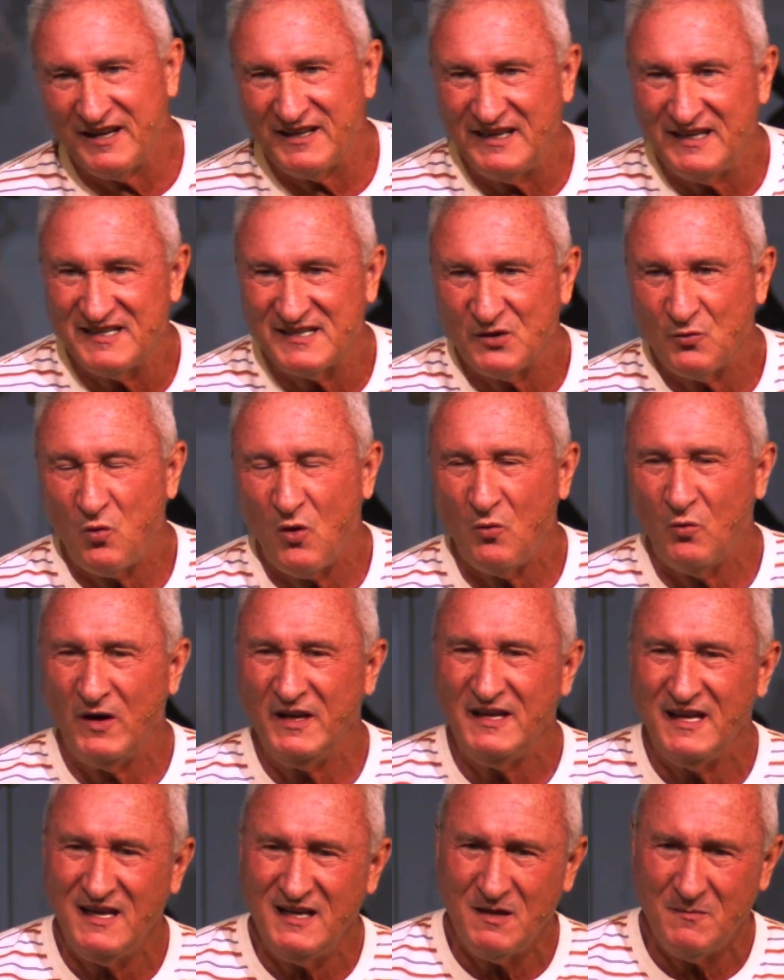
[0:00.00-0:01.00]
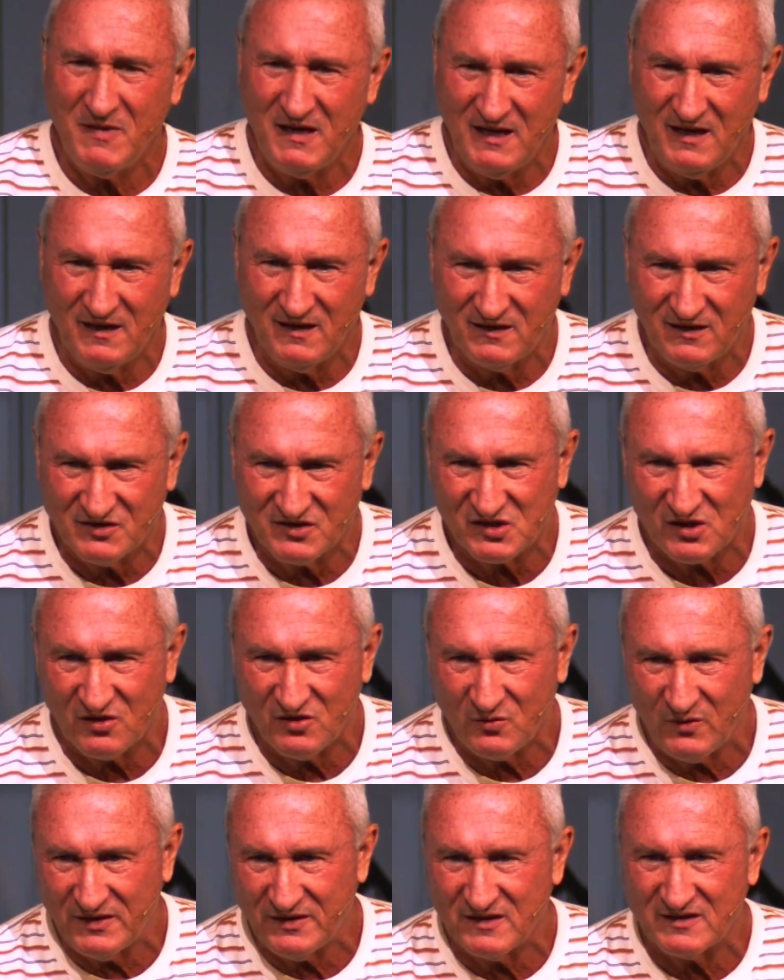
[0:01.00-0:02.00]
And he said, what we need to be
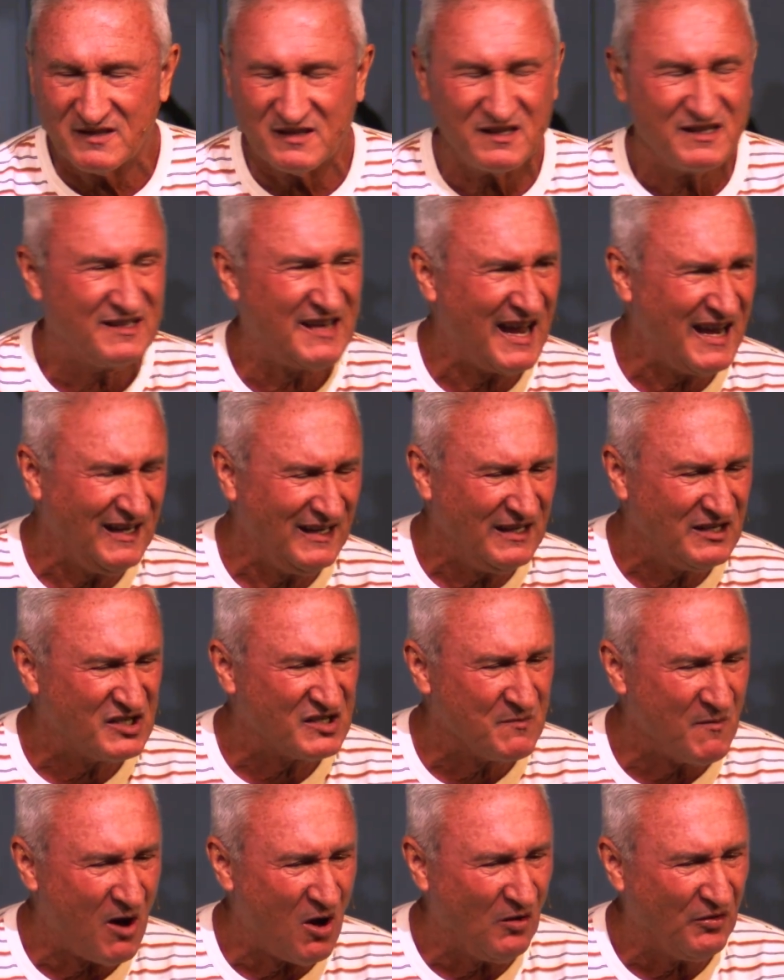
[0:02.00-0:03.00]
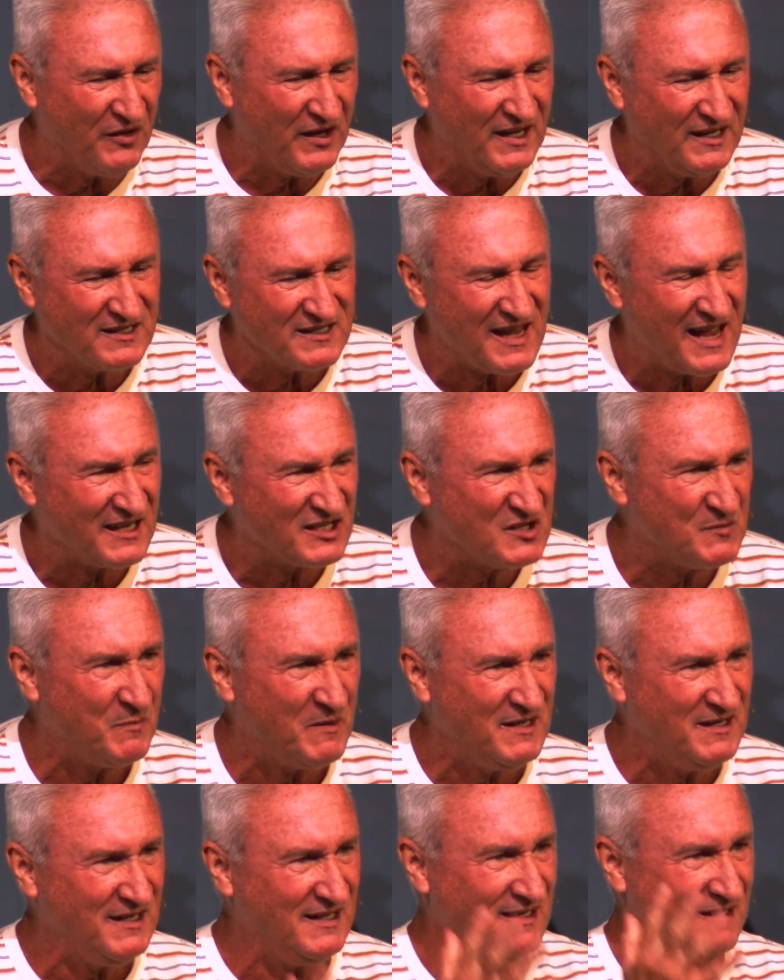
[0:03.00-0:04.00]
concerned with is the daily small things, like
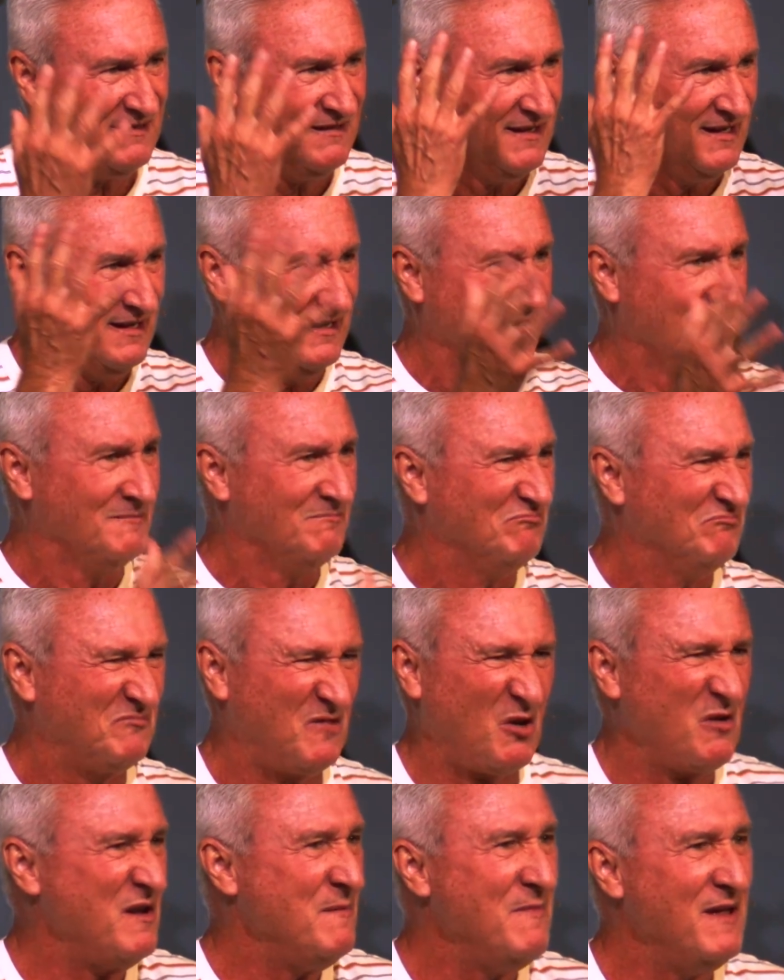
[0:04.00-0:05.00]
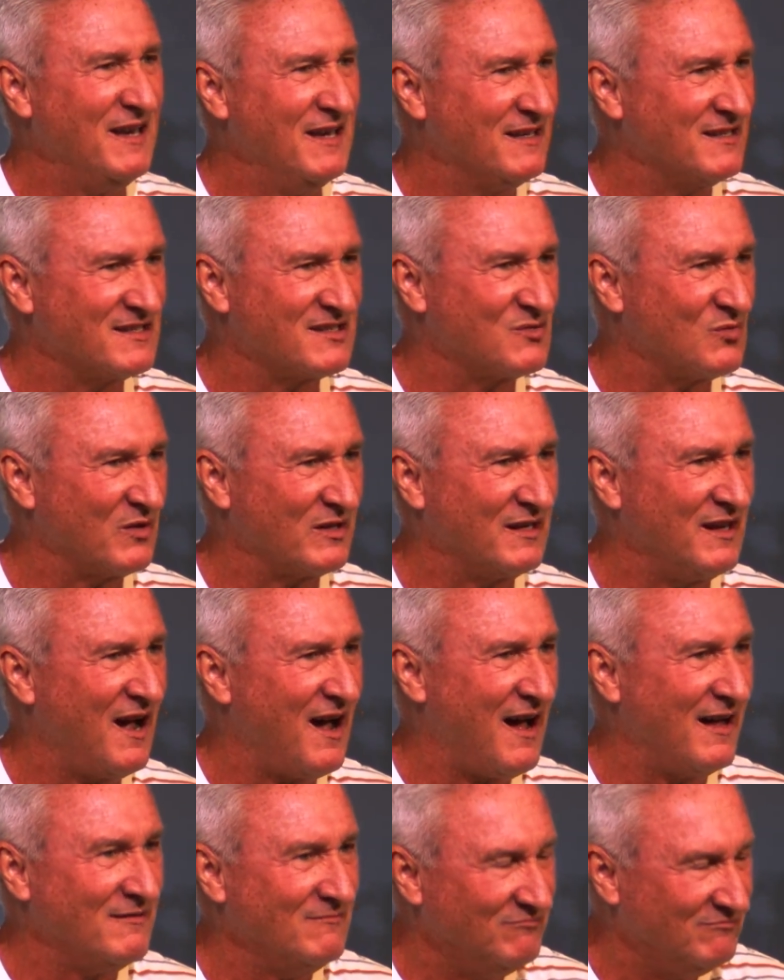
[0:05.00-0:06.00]
spending 30 minutes with
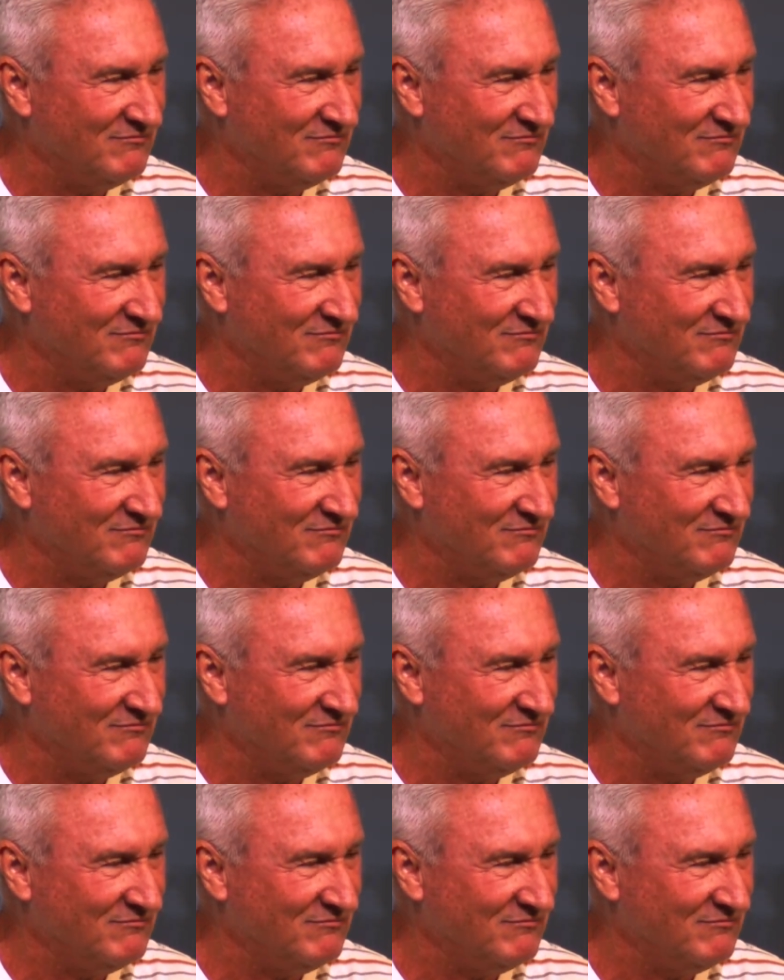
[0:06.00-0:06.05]
God.